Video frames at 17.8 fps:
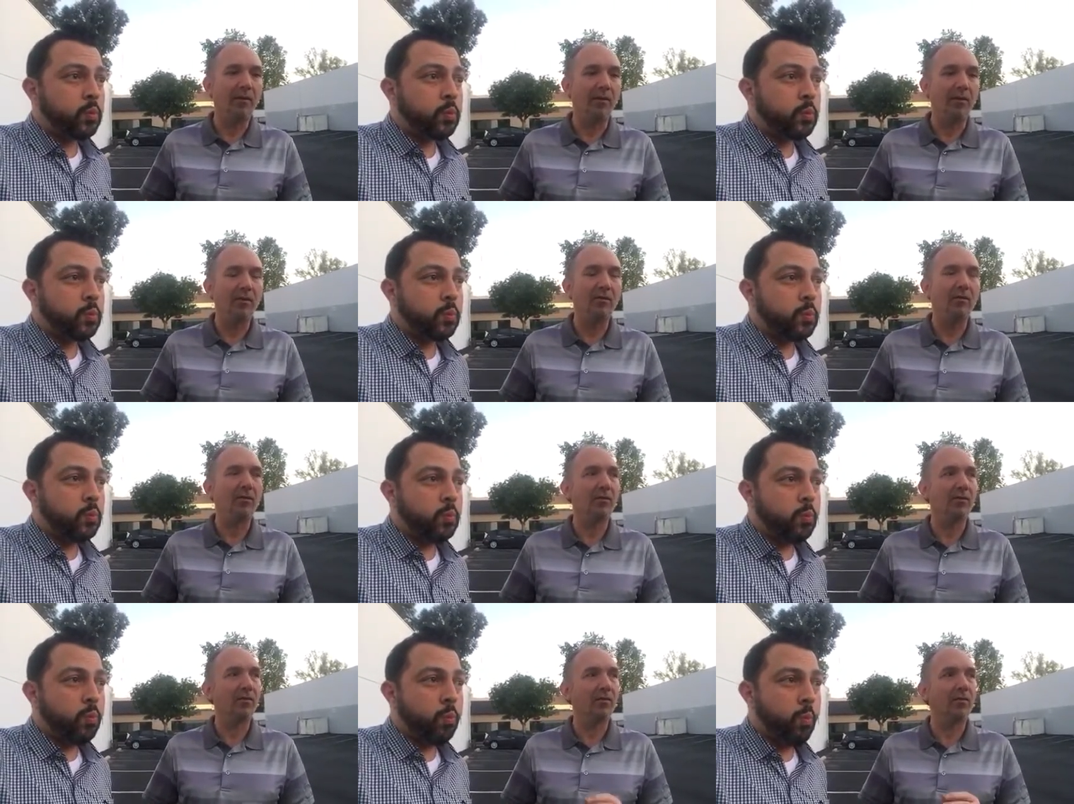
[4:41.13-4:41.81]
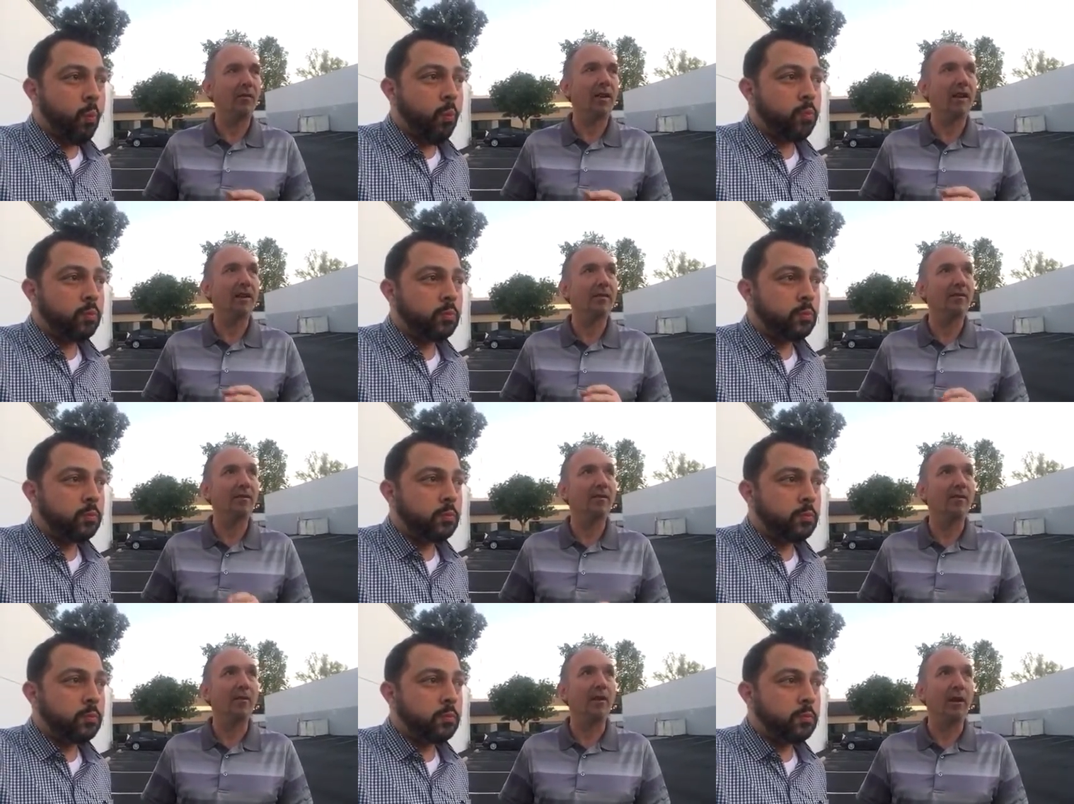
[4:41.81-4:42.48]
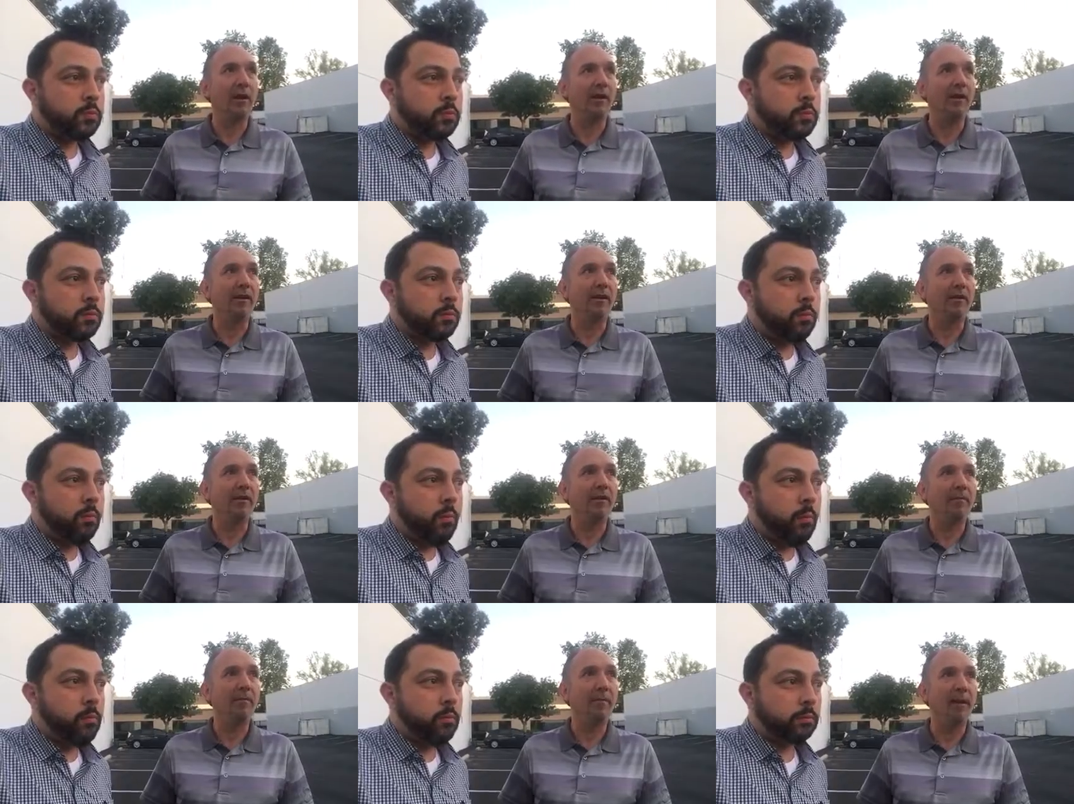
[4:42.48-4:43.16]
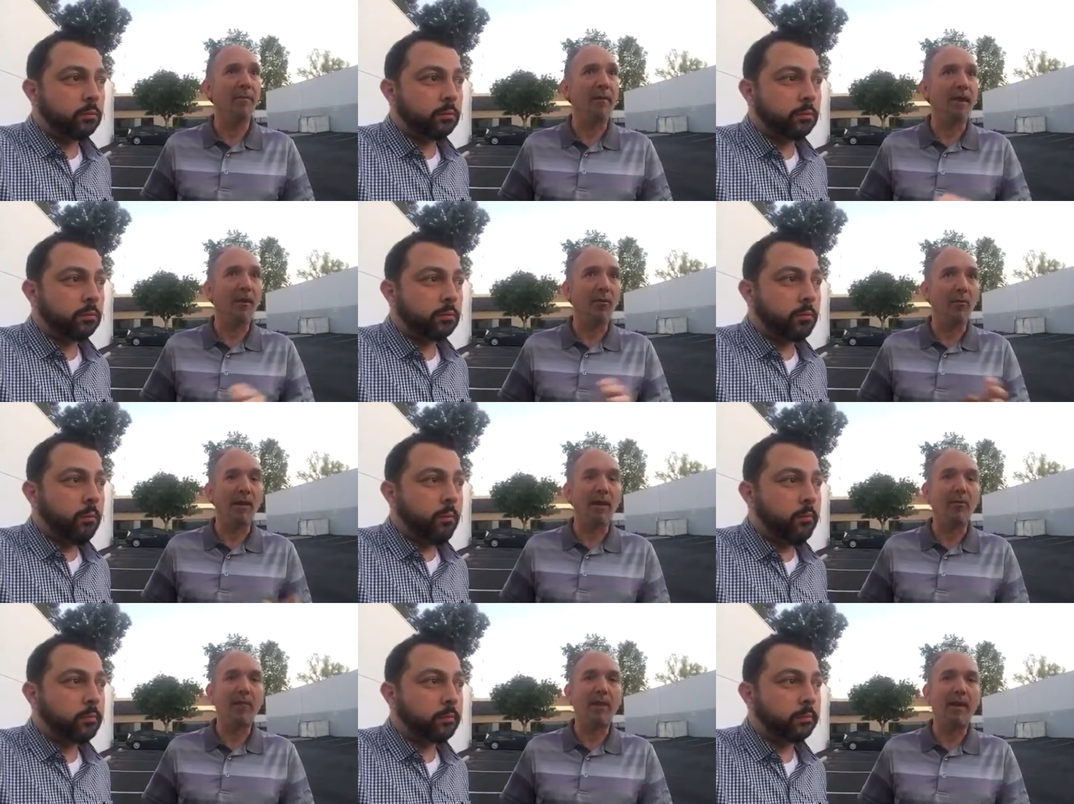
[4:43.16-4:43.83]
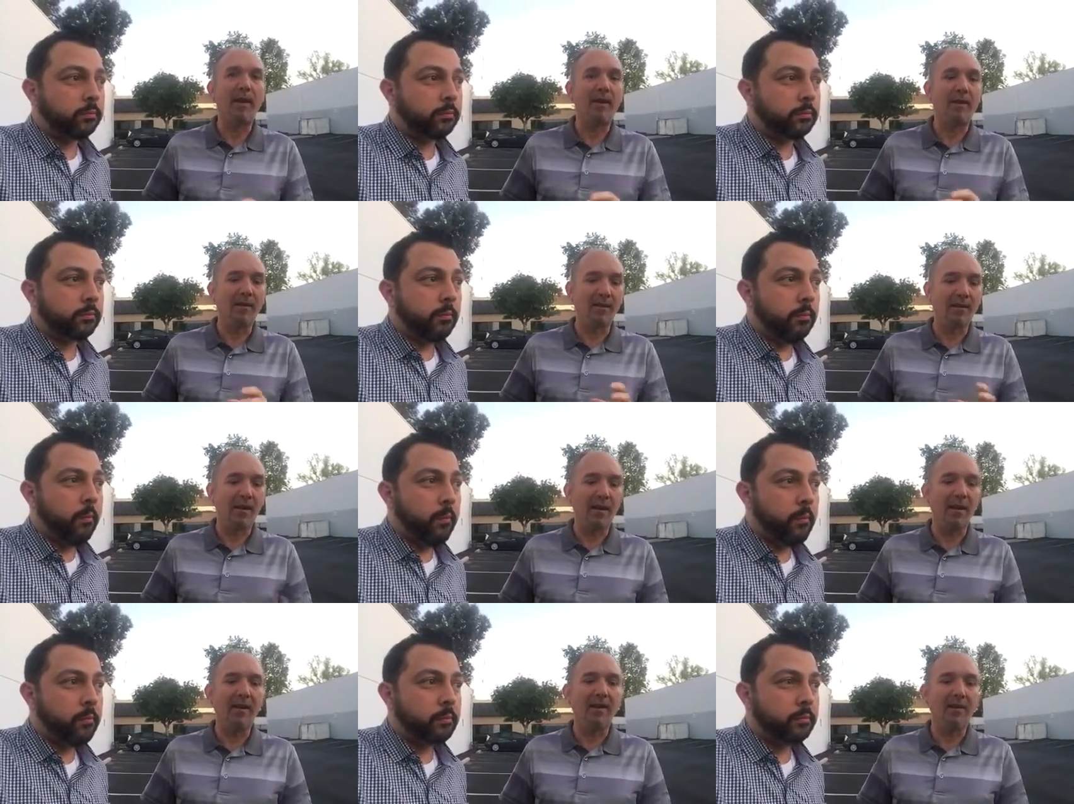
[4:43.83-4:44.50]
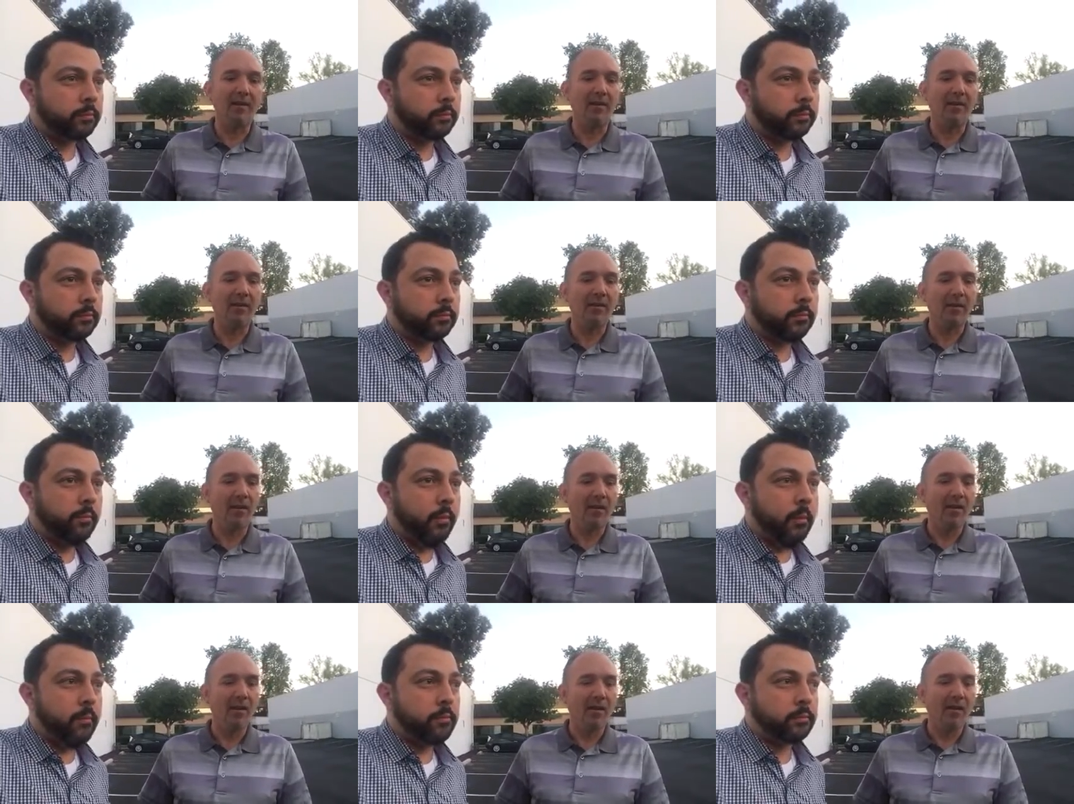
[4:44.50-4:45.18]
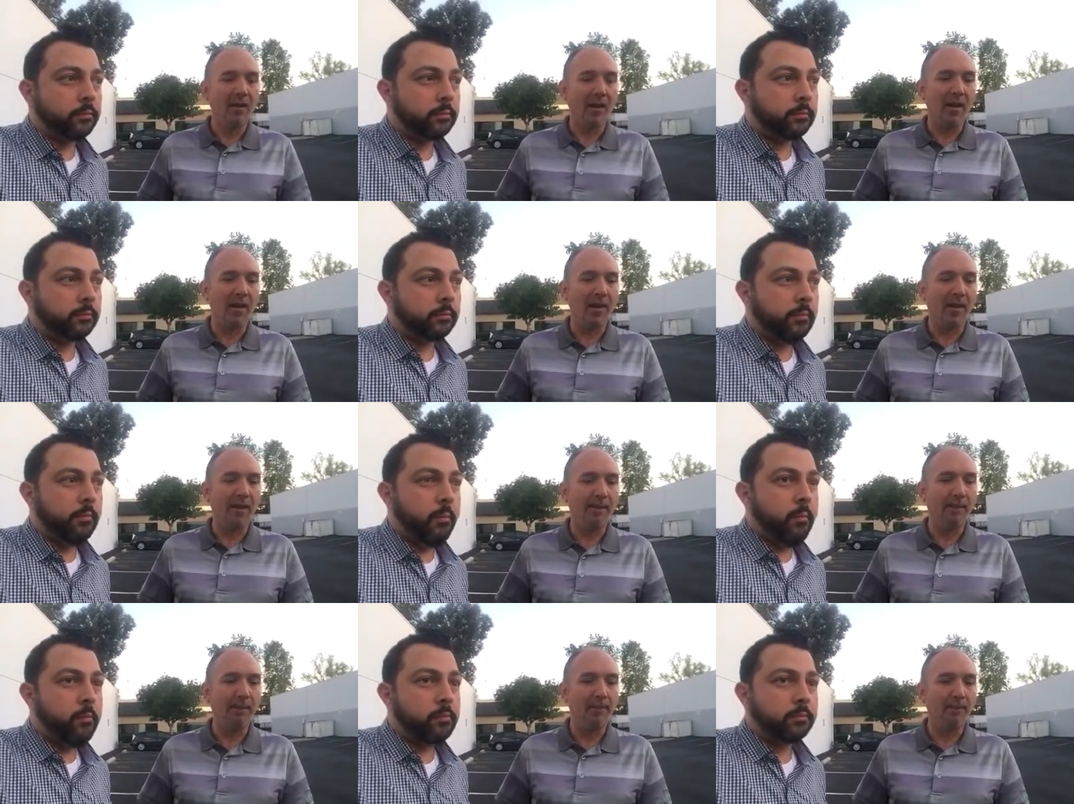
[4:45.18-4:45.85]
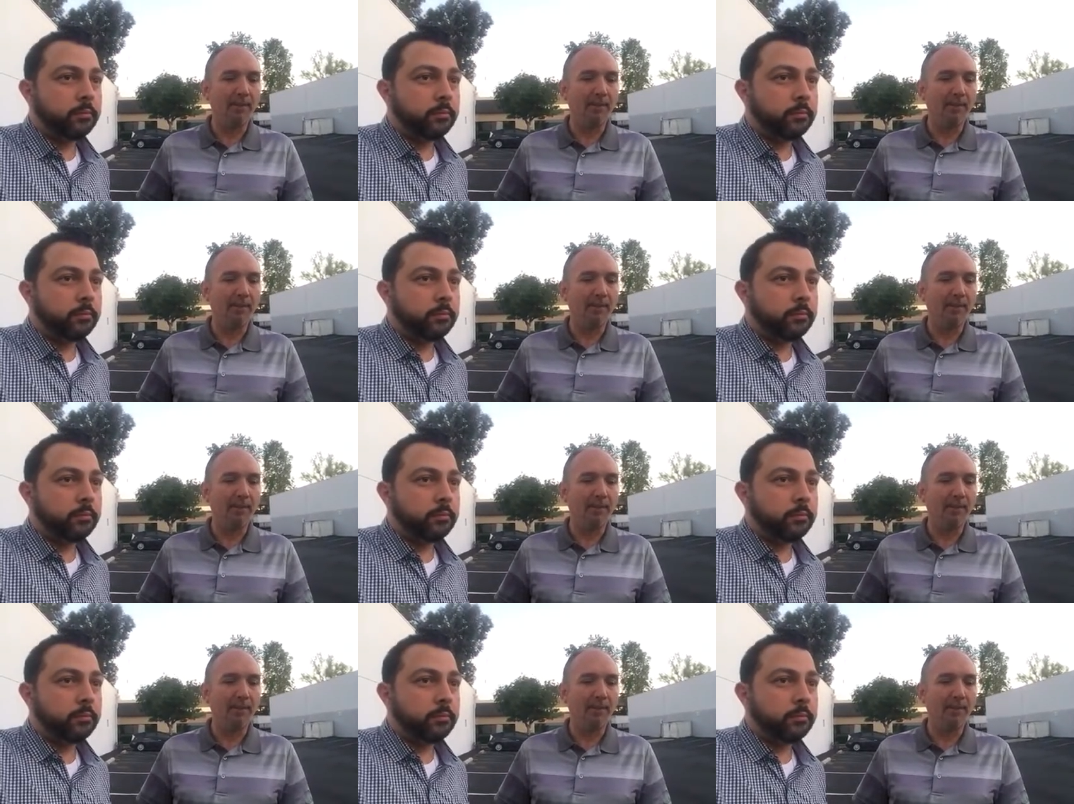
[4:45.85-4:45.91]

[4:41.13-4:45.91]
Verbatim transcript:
Speaker 1: You can also ask for a, maybe they don't want to pay an entire uh,